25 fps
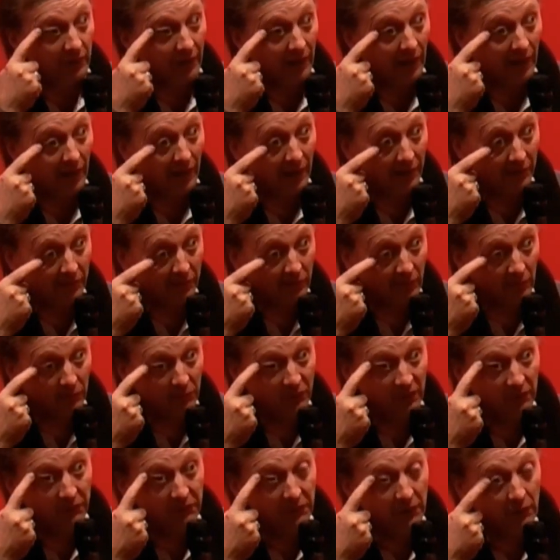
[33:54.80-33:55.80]
had some
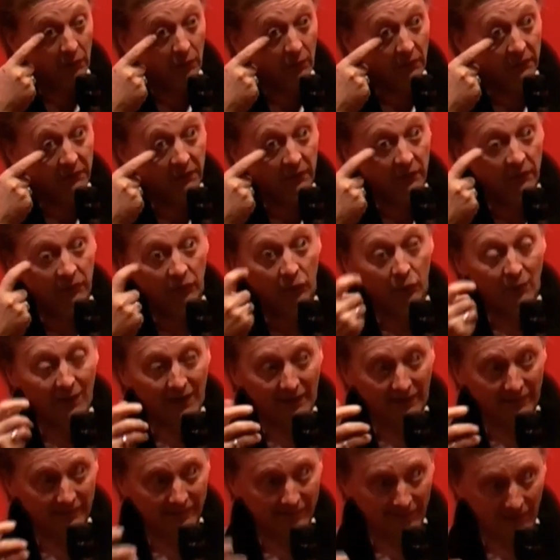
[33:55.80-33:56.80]
difficulties to
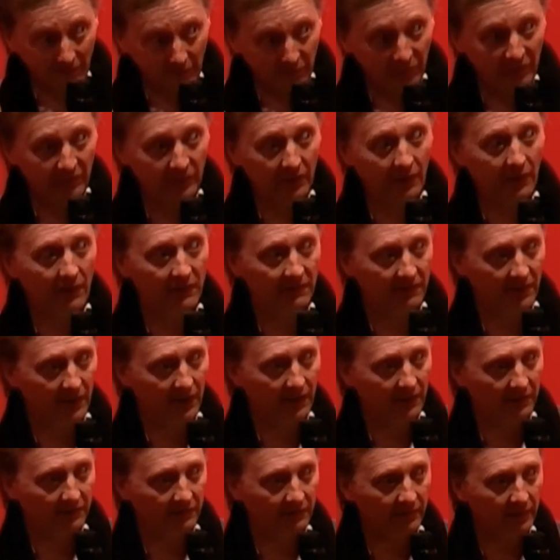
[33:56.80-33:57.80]
accept
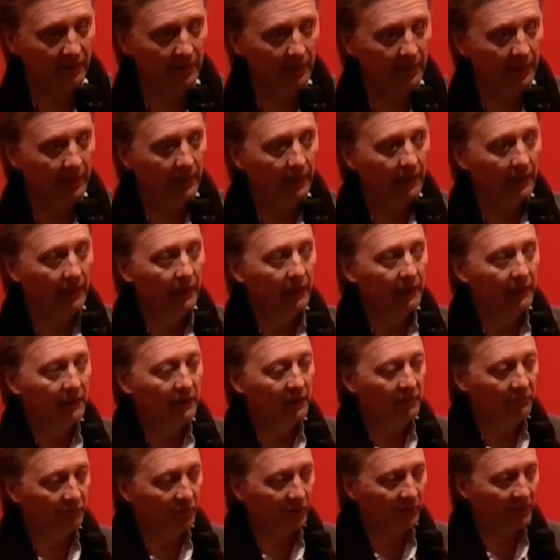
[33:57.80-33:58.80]
that.
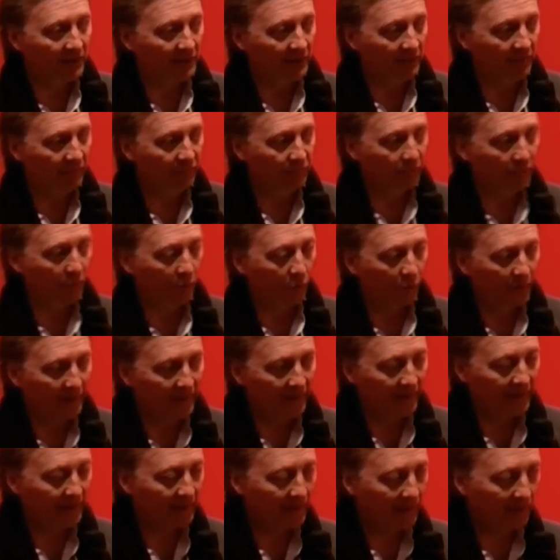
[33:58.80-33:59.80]
Even if
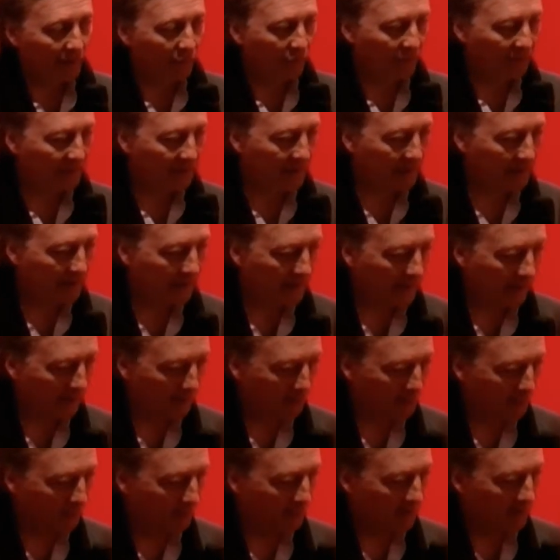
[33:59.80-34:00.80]
Hoérée and Honegger
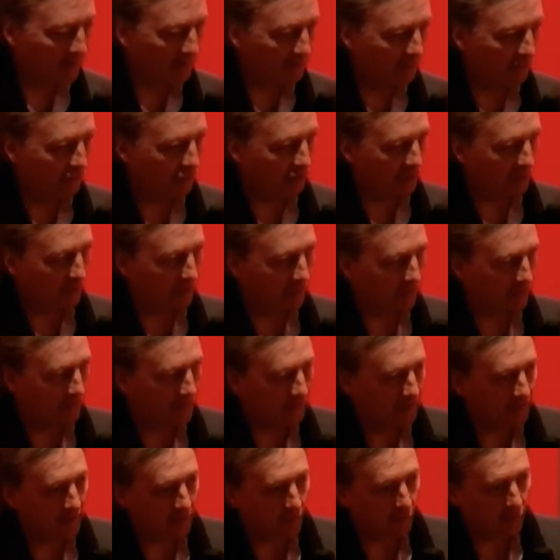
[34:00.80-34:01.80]
published
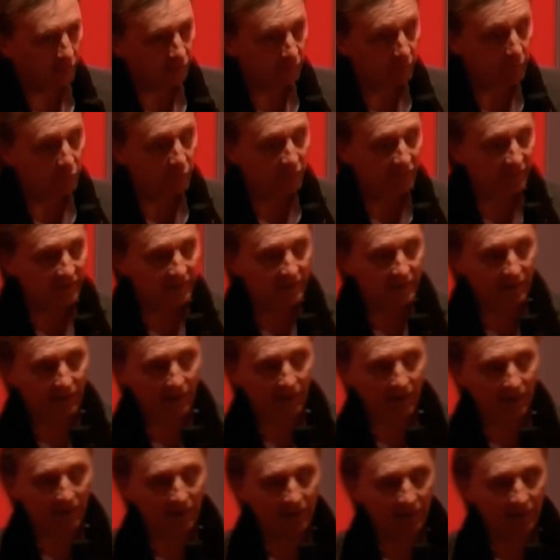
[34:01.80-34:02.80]
in La Revue Musicale,